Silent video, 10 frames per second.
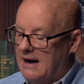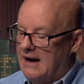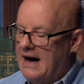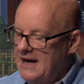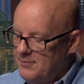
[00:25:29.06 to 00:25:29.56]

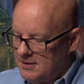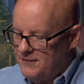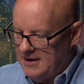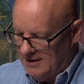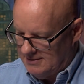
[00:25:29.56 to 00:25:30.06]
I am
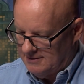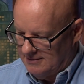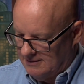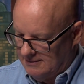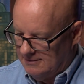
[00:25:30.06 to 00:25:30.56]
convinced,
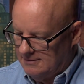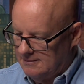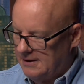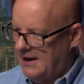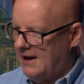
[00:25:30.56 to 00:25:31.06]

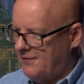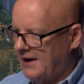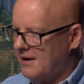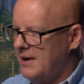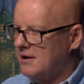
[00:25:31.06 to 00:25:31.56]
and I think
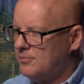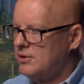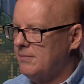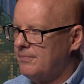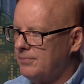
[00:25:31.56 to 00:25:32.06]
I make a
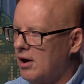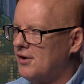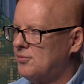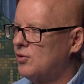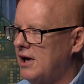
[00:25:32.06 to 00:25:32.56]
pretty
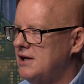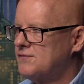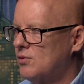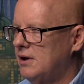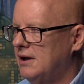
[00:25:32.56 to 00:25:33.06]
plausible case
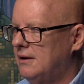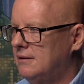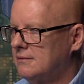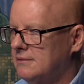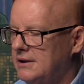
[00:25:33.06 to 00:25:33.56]
for it
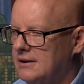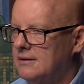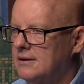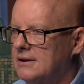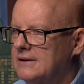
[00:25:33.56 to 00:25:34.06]

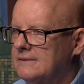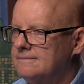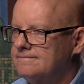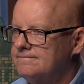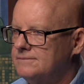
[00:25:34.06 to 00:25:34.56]
in
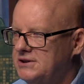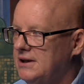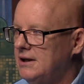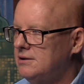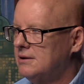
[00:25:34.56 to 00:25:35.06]

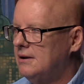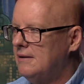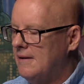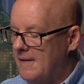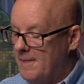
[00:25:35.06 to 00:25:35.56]
Siege,
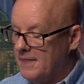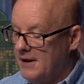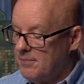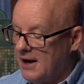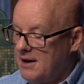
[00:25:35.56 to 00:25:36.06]

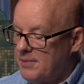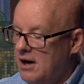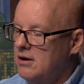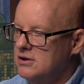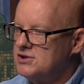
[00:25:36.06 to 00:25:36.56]
that Planned
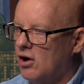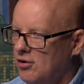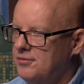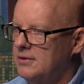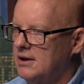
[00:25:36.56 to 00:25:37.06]
Parenthood's
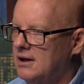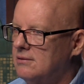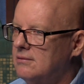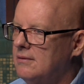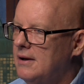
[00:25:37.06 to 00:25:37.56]
ultimate
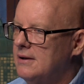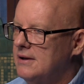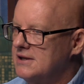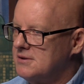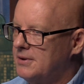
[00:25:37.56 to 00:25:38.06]
goal
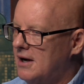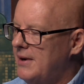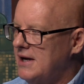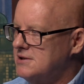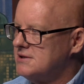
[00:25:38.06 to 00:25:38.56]
is to become an
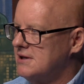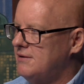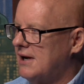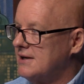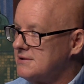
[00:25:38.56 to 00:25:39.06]
agency of the
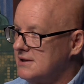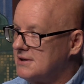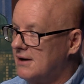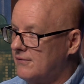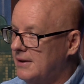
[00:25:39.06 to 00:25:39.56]
United States
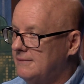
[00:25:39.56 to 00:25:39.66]
government.